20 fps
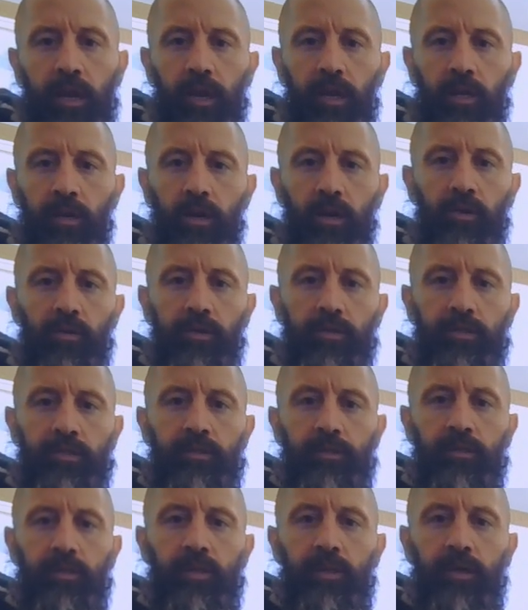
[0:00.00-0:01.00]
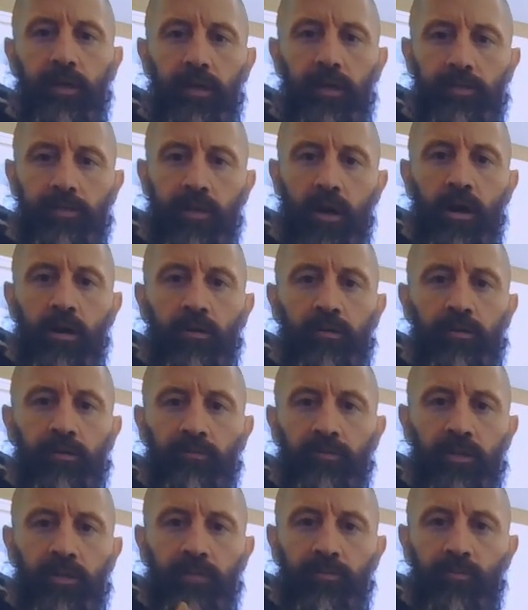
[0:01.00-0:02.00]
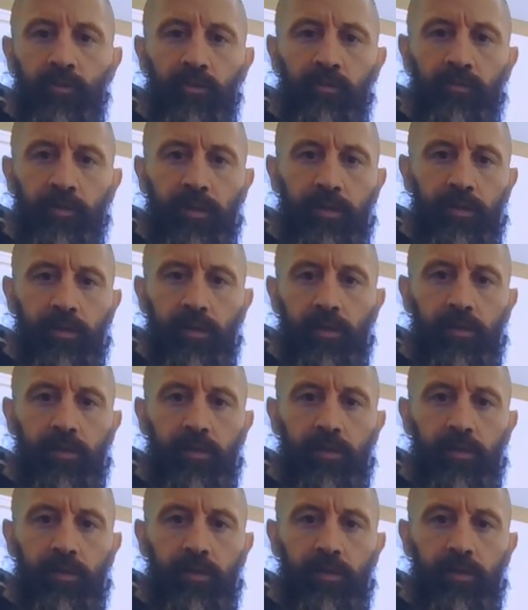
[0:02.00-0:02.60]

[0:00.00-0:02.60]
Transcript: You know, it's all in the wrist movement.